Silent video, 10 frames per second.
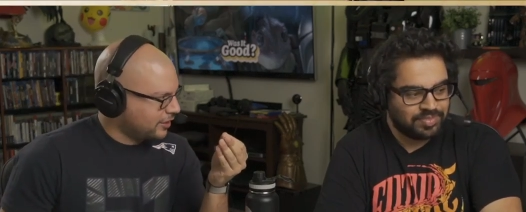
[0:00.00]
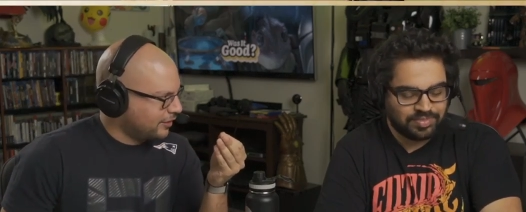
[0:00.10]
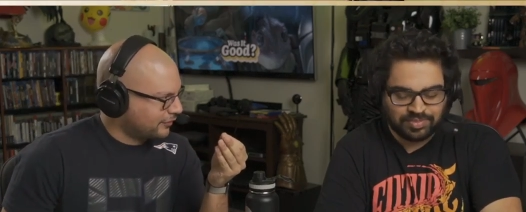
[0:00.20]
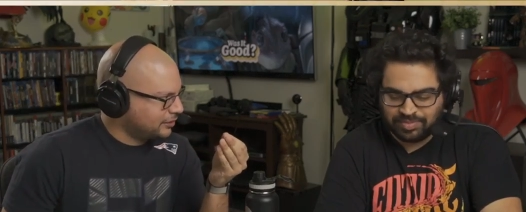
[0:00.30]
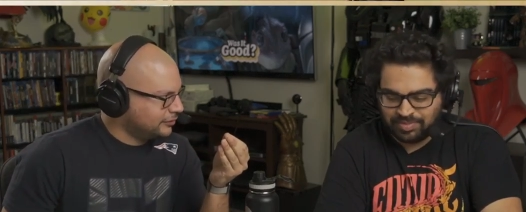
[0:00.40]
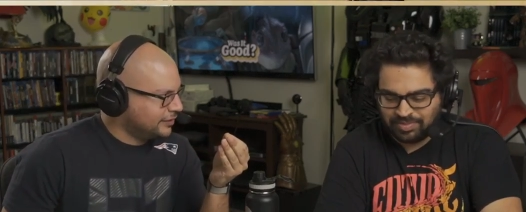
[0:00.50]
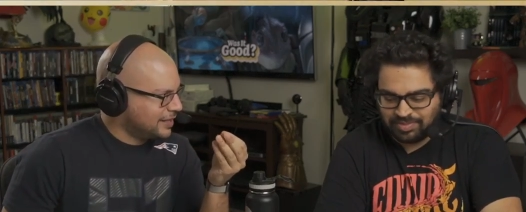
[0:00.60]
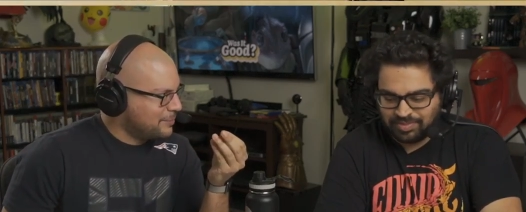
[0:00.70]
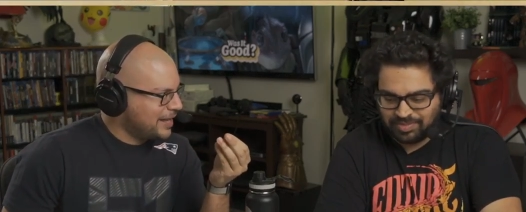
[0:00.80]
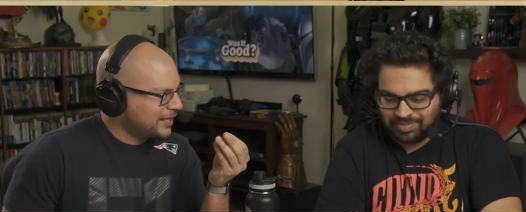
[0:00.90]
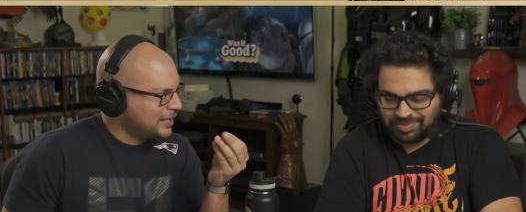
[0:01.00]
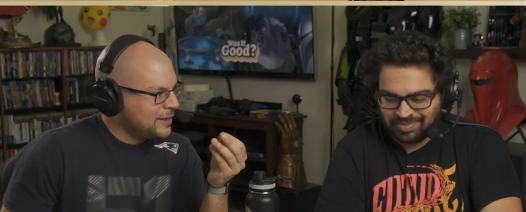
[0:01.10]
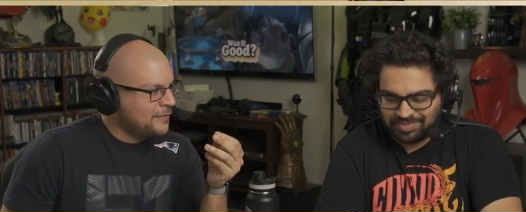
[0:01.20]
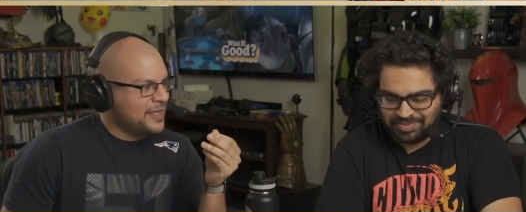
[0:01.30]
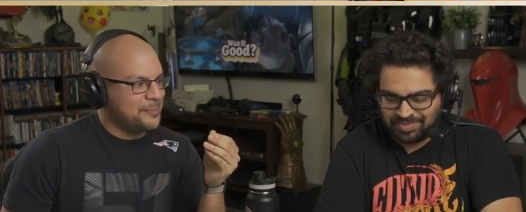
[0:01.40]
Speaker 1: Uh, clearly, they make
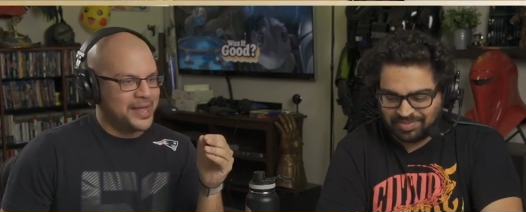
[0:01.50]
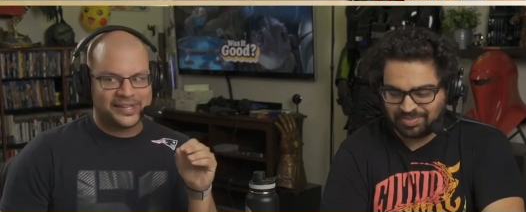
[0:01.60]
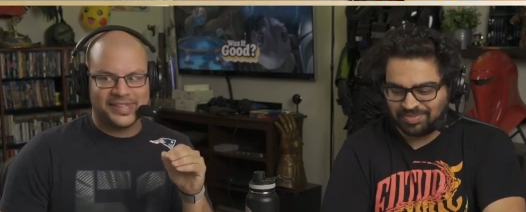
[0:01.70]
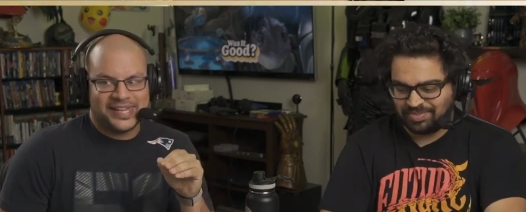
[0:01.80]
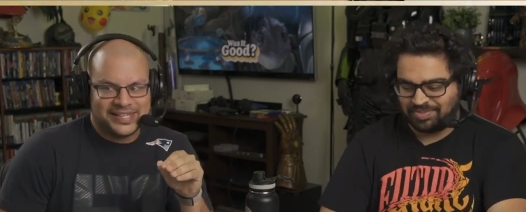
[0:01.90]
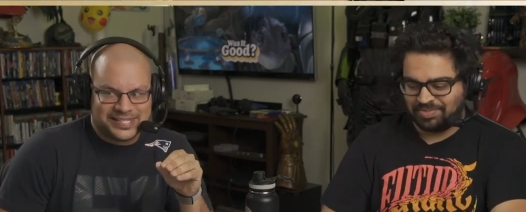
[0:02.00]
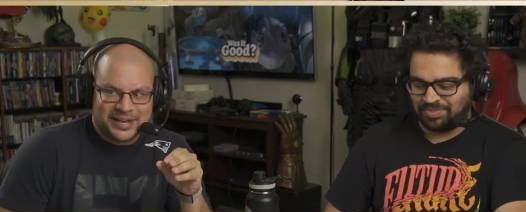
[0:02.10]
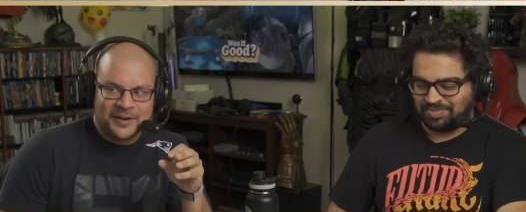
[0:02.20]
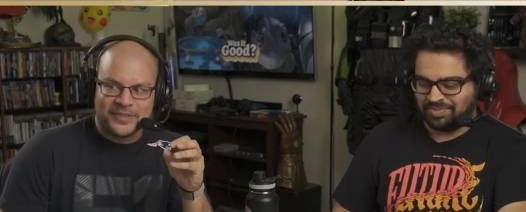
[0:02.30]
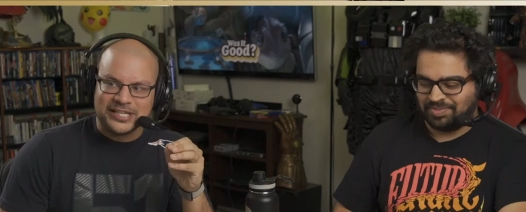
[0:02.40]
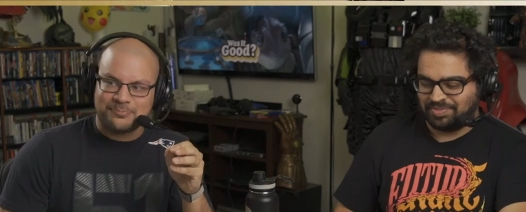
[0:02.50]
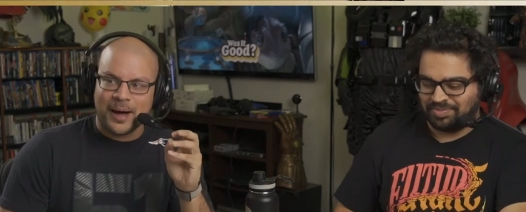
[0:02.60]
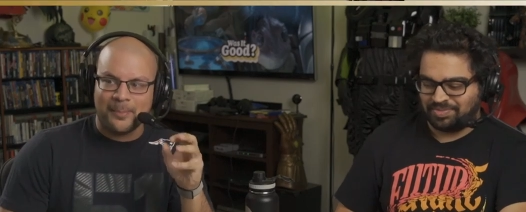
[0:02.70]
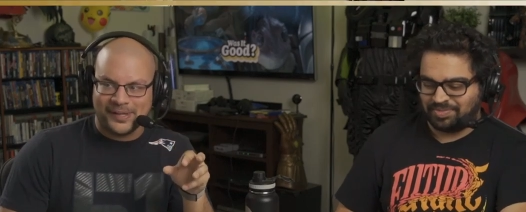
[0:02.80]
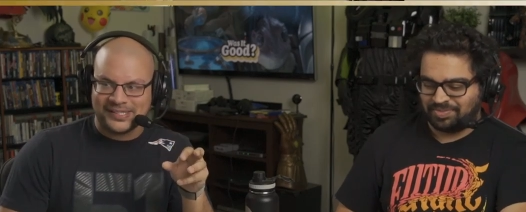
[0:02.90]
they make these these
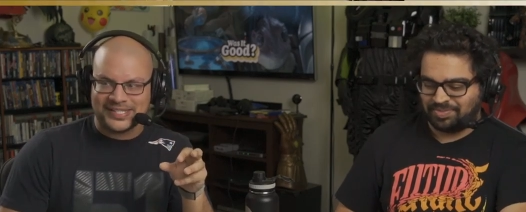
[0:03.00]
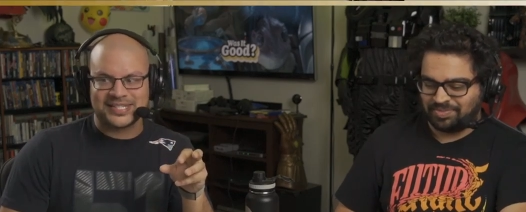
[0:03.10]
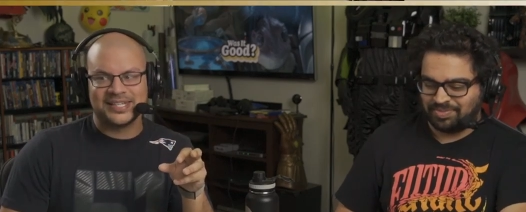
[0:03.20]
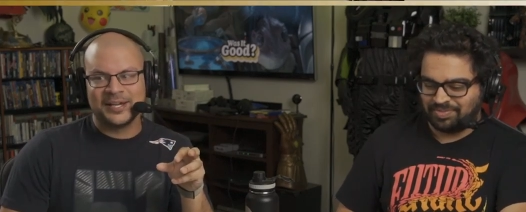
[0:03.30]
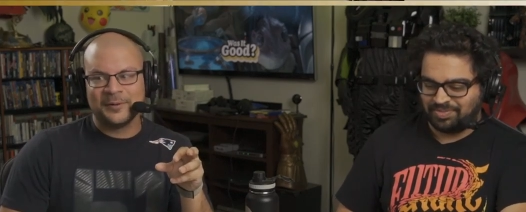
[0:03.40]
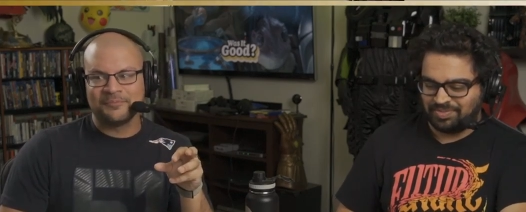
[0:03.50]
puppets